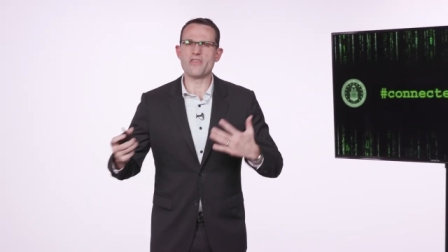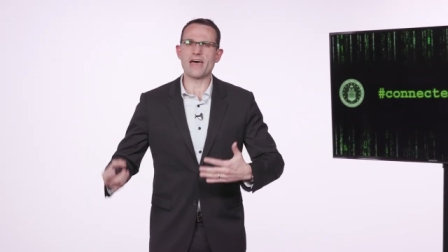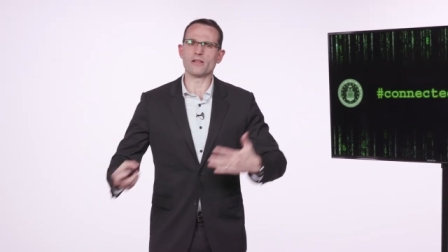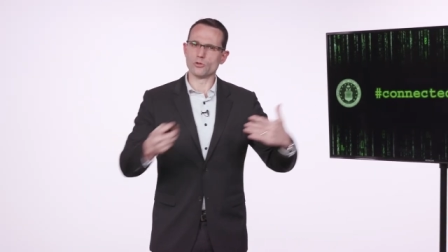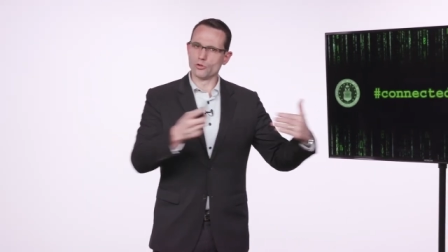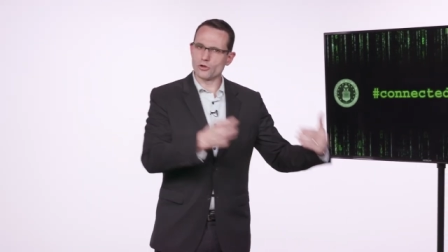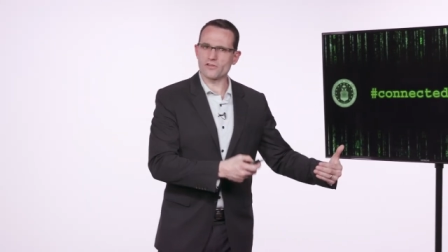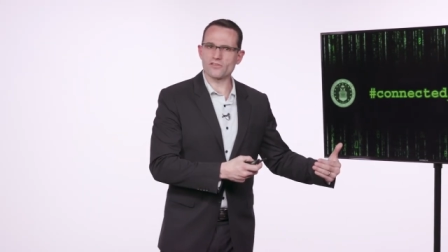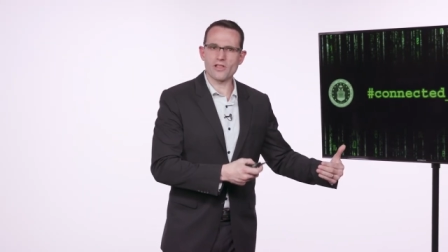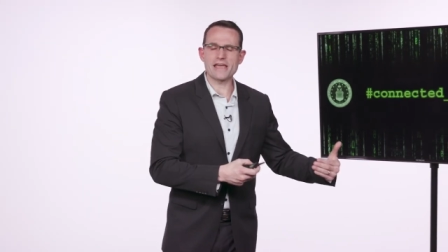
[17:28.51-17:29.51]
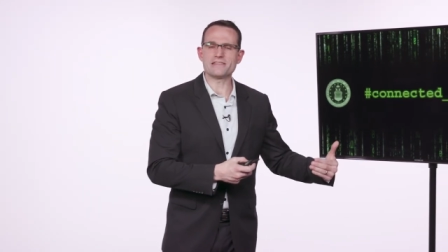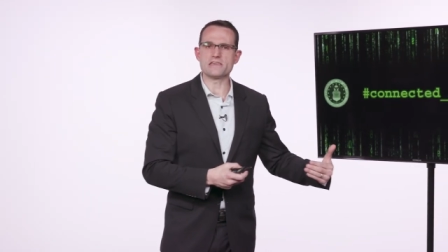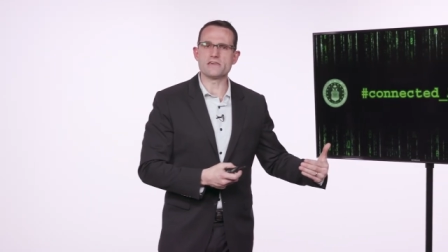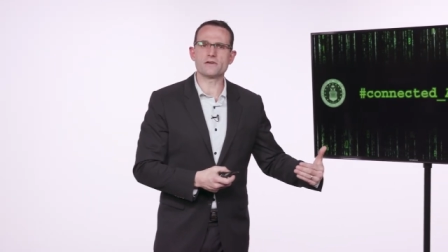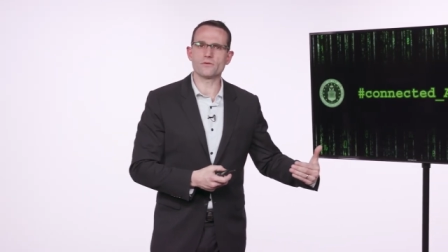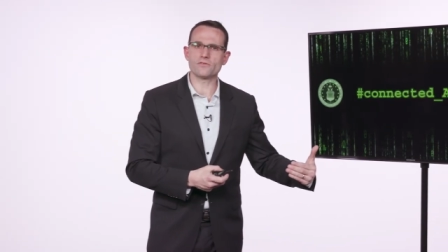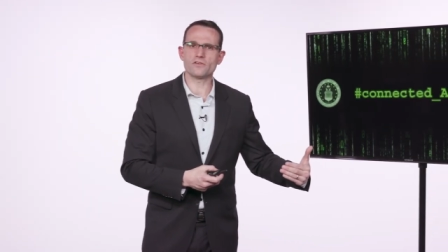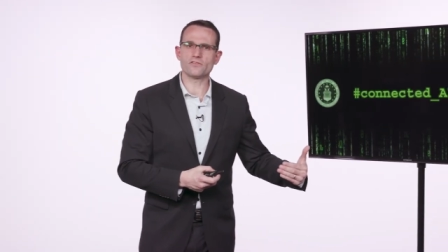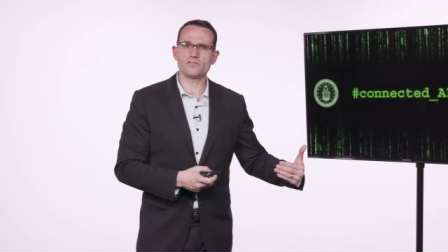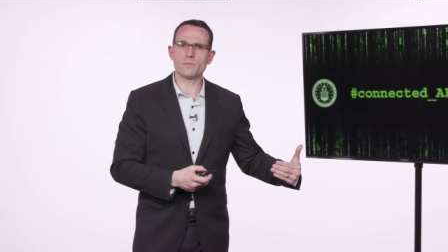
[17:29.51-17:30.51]
that looks like the
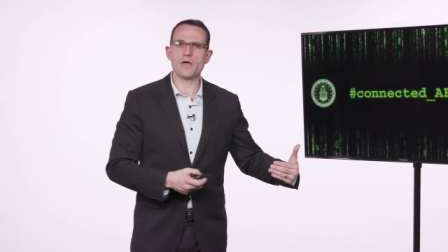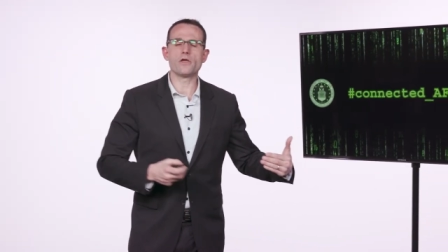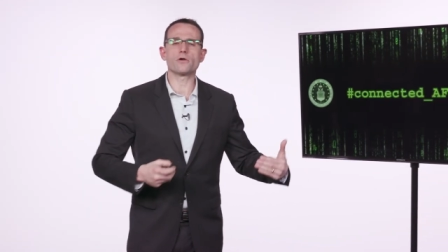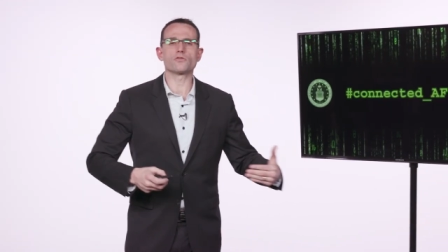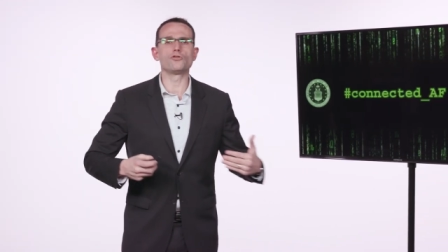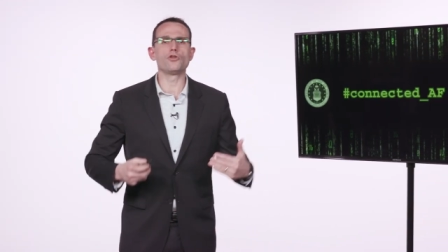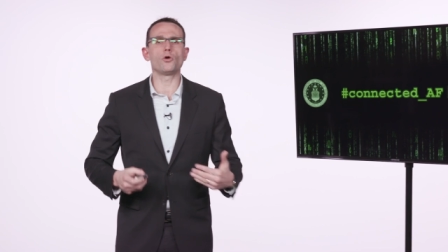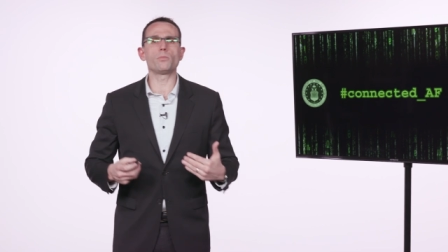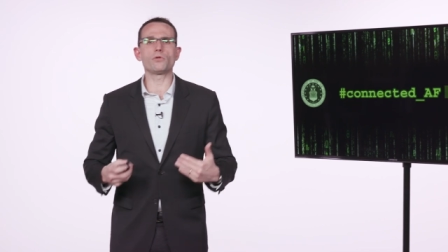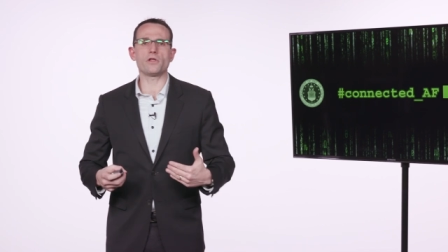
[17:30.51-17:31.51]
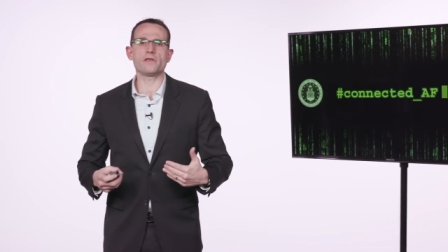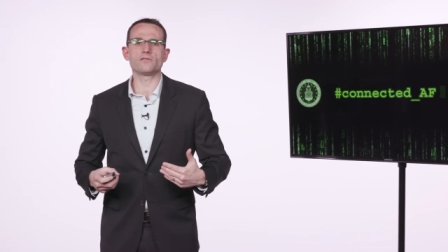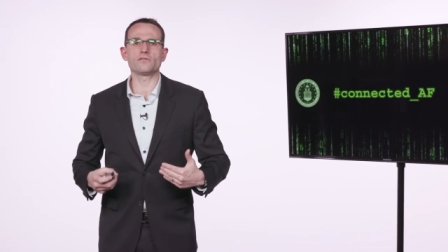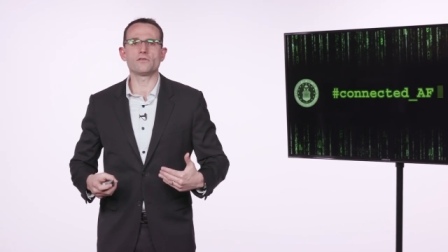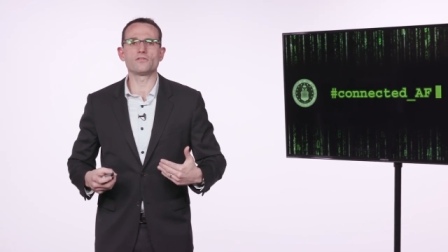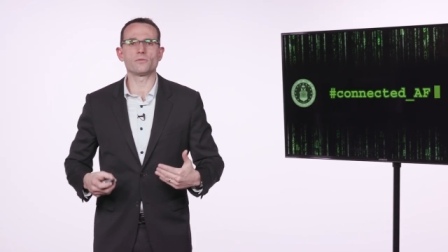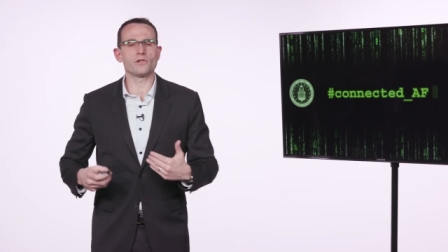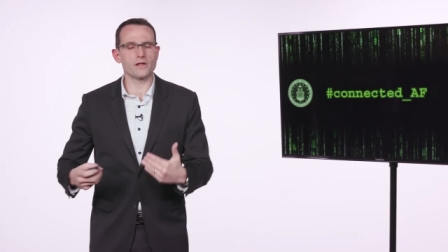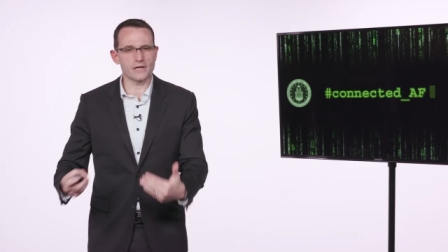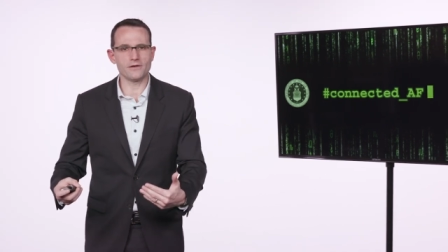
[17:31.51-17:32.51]
ecosystem, there's no place to
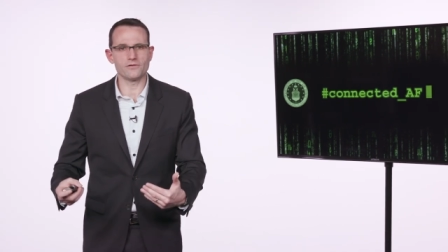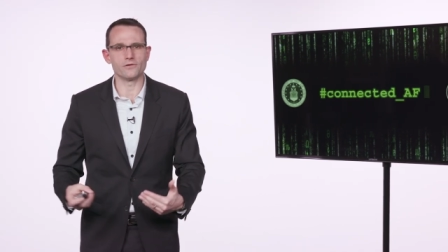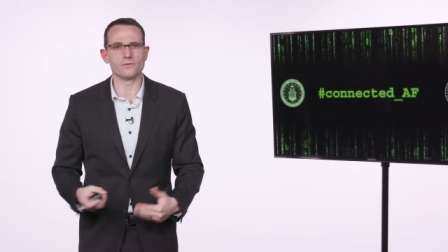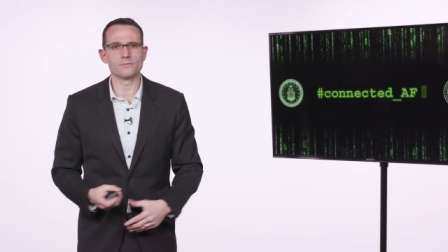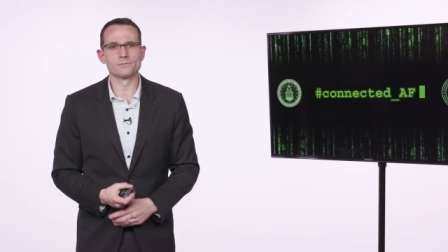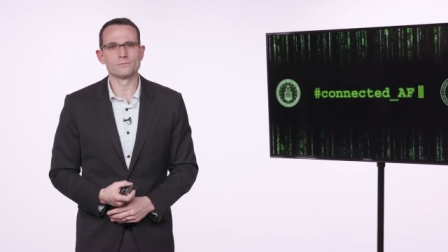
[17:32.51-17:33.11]
plug into.